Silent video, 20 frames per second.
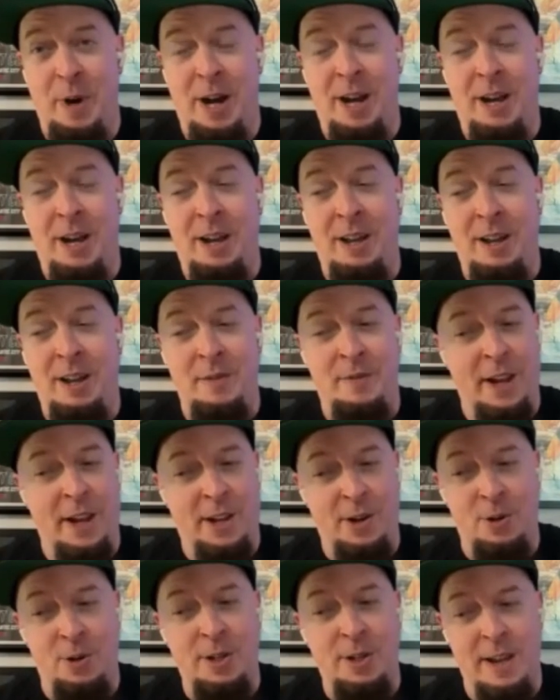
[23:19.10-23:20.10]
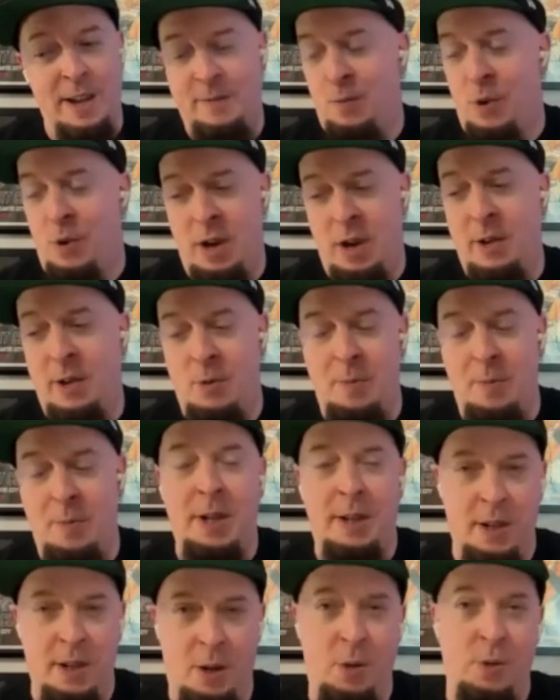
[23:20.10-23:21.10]
But if I could only have one, it would
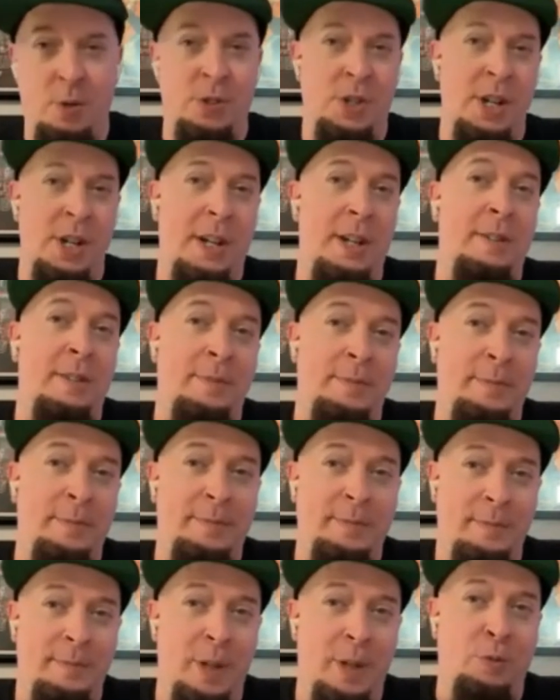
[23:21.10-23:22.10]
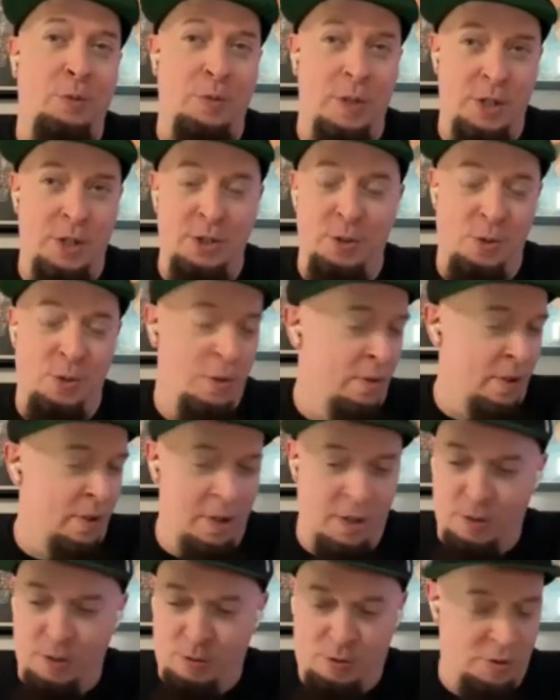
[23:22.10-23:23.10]
be the OG, original
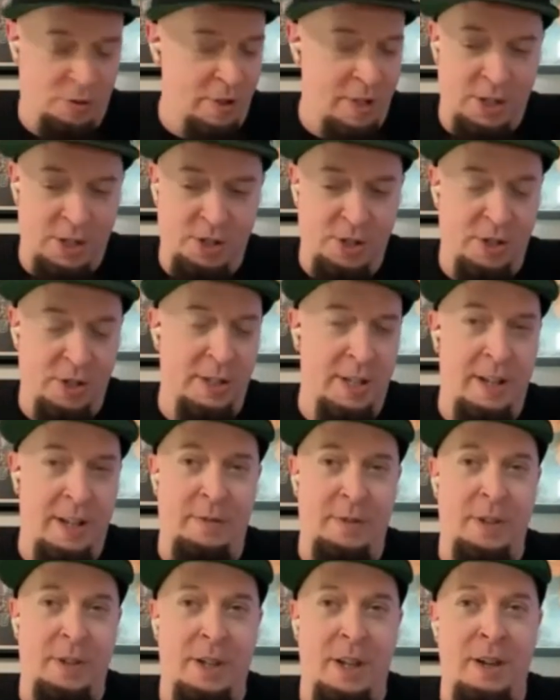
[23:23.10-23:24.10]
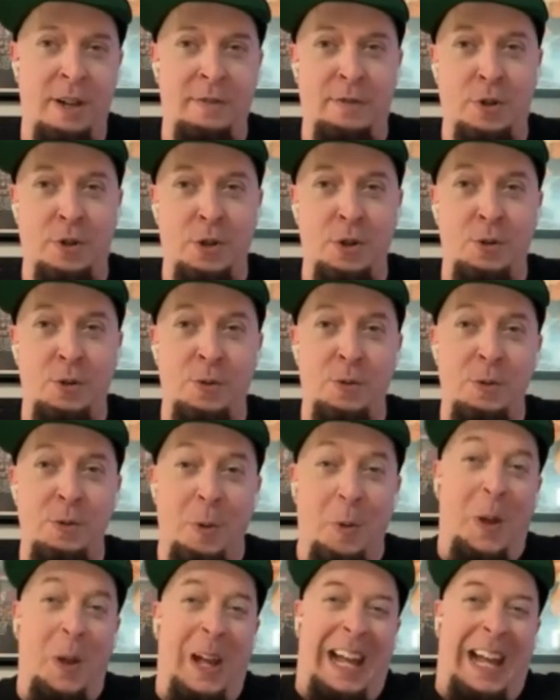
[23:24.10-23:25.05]
Oreo, traditional level of goo.